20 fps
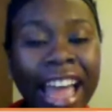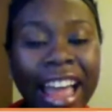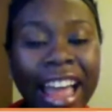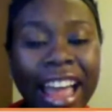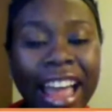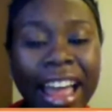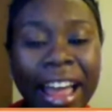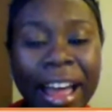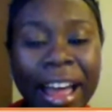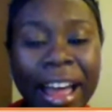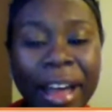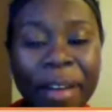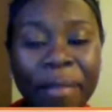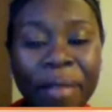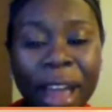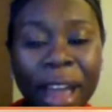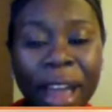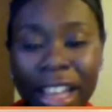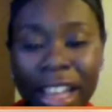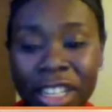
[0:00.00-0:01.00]

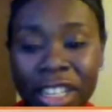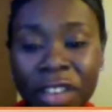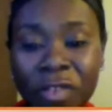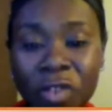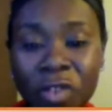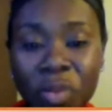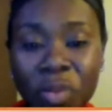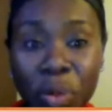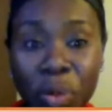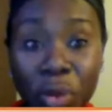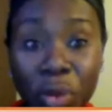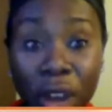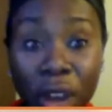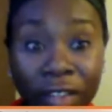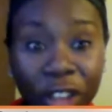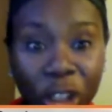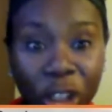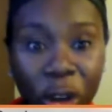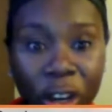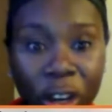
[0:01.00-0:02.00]
I can see a few people have
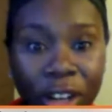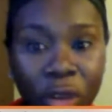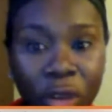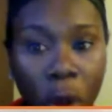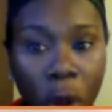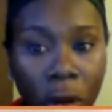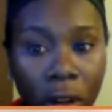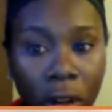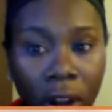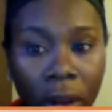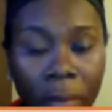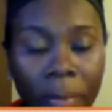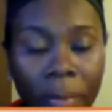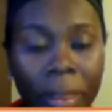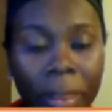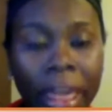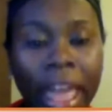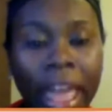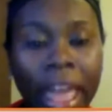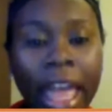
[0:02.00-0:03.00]
joined. Welcome,
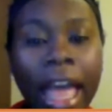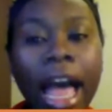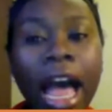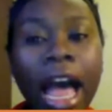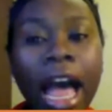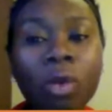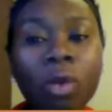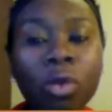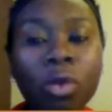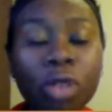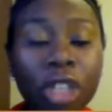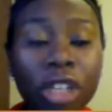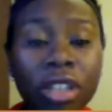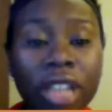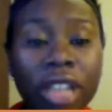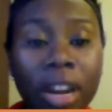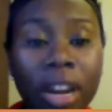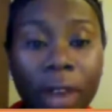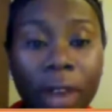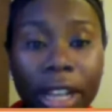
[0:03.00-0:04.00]
and we'll just
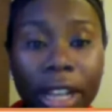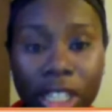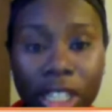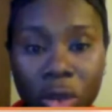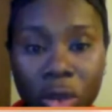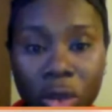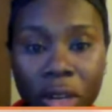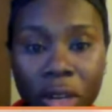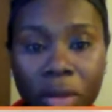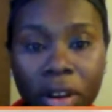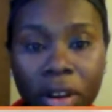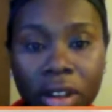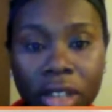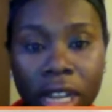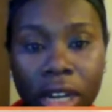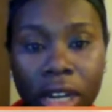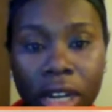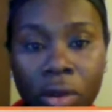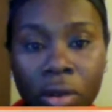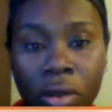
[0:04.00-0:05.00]
get right into it because I
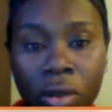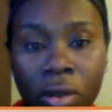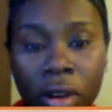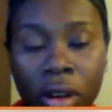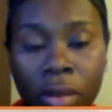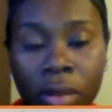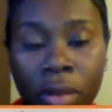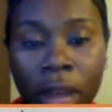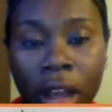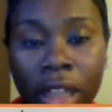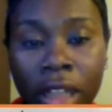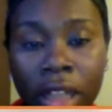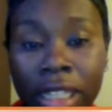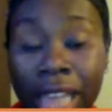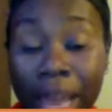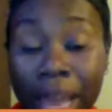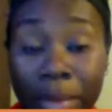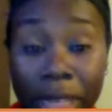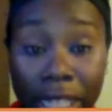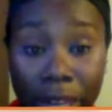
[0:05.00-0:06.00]
know our
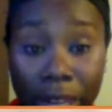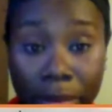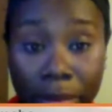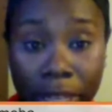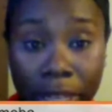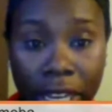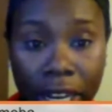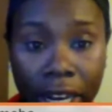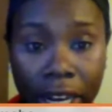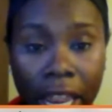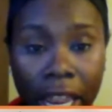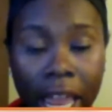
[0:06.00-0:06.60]
time is limited.